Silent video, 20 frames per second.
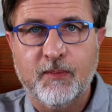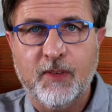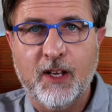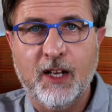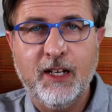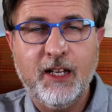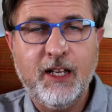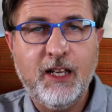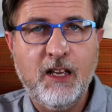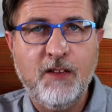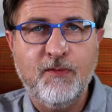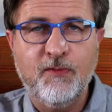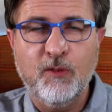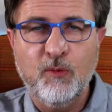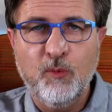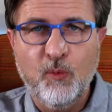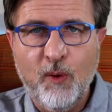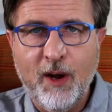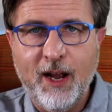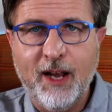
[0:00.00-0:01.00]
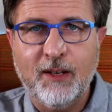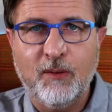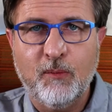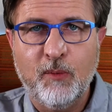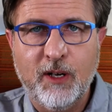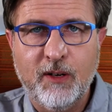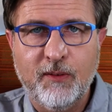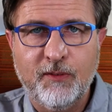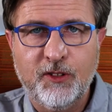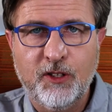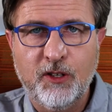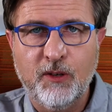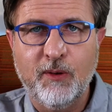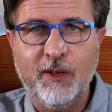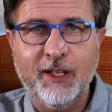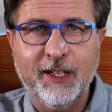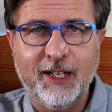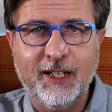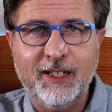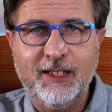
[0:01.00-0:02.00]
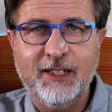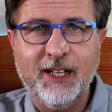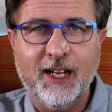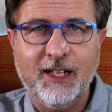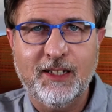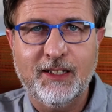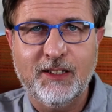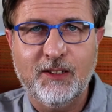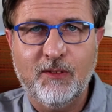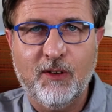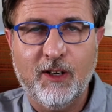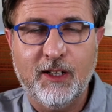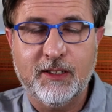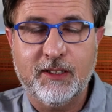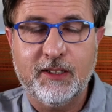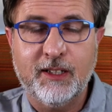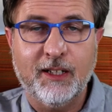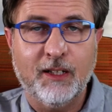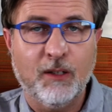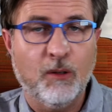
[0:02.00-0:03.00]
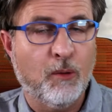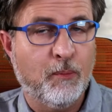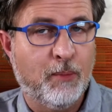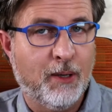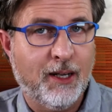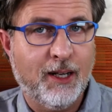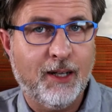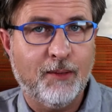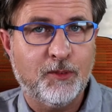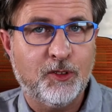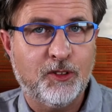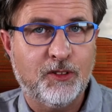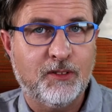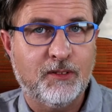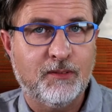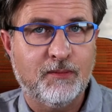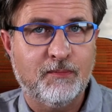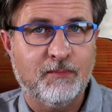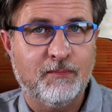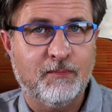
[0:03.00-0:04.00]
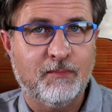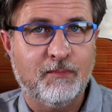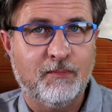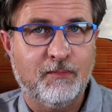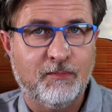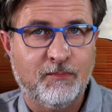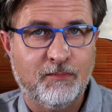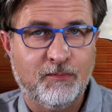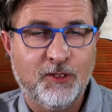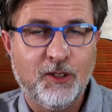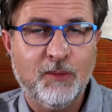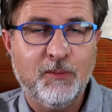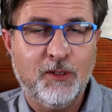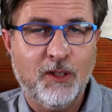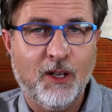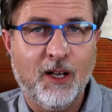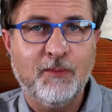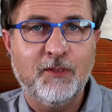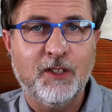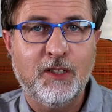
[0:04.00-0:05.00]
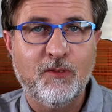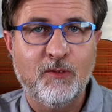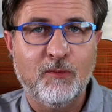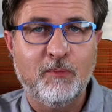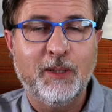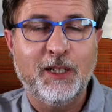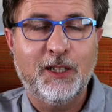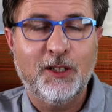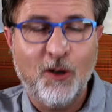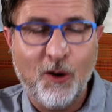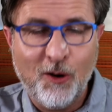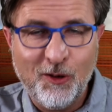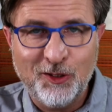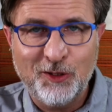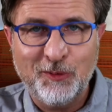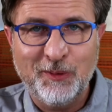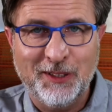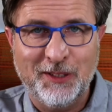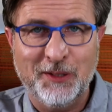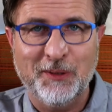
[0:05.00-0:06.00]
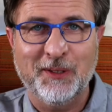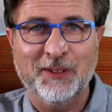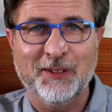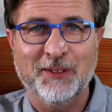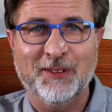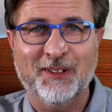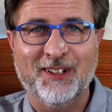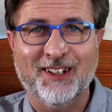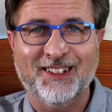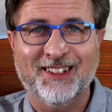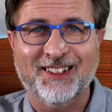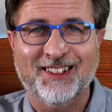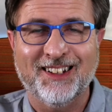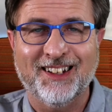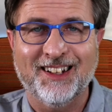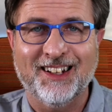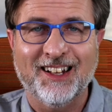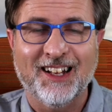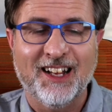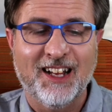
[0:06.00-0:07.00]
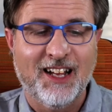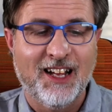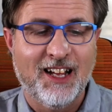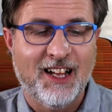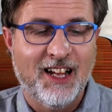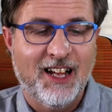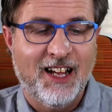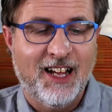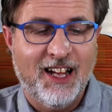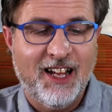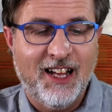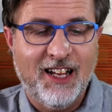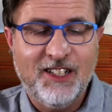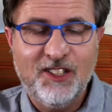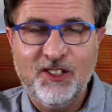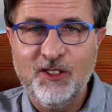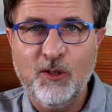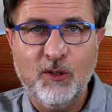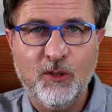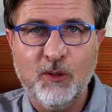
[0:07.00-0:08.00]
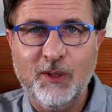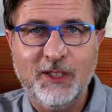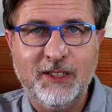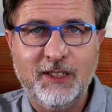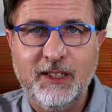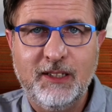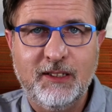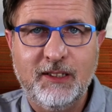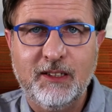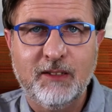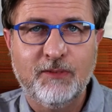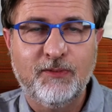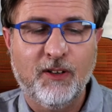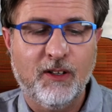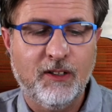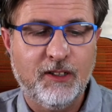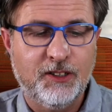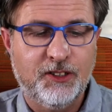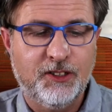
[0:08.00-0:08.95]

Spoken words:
And even when we're doing exactly the right thing, or perhaps sometimes even because we're doing the right thing, it's not always easy to follow